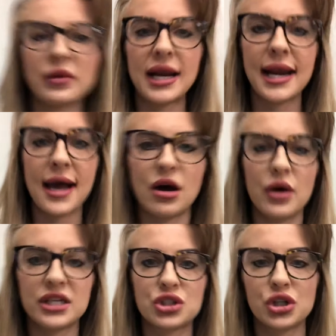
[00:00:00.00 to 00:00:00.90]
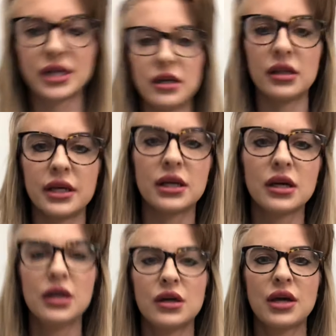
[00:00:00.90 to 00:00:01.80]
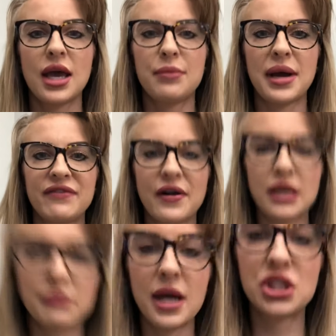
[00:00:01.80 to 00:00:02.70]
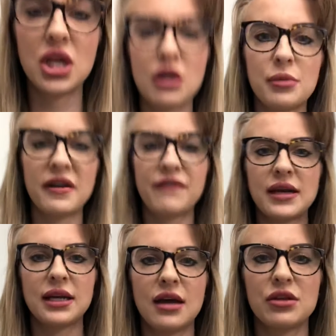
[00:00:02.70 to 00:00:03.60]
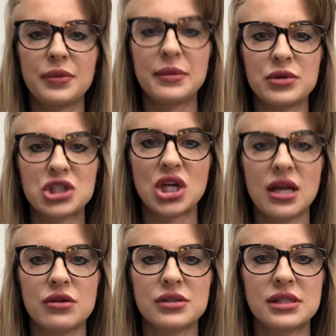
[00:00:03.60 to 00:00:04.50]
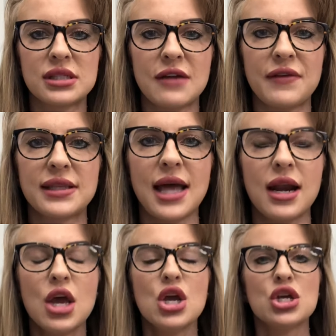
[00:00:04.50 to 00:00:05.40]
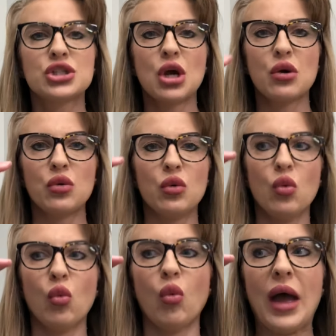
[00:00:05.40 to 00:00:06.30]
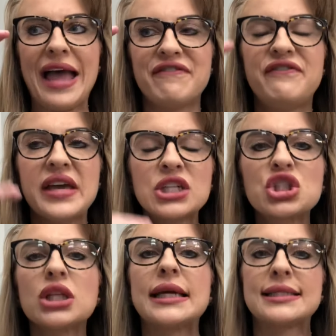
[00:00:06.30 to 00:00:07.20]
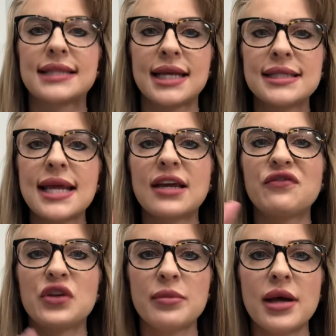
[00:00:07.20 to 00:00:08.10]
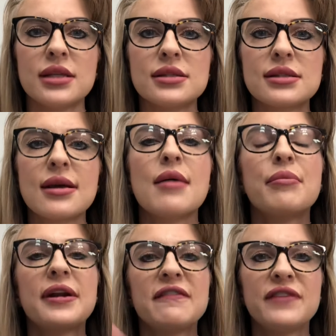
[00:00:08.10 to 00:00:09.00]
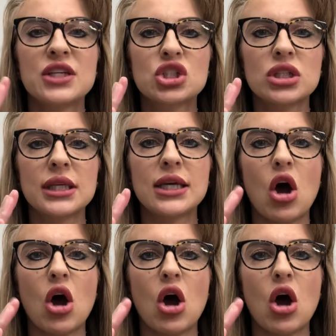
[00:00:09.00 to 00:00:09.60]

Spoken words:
right now is you're healing, okay, by finding my channel, by finding other people's channels and stuff like that. So eventually, it's going to take a few months, but eventually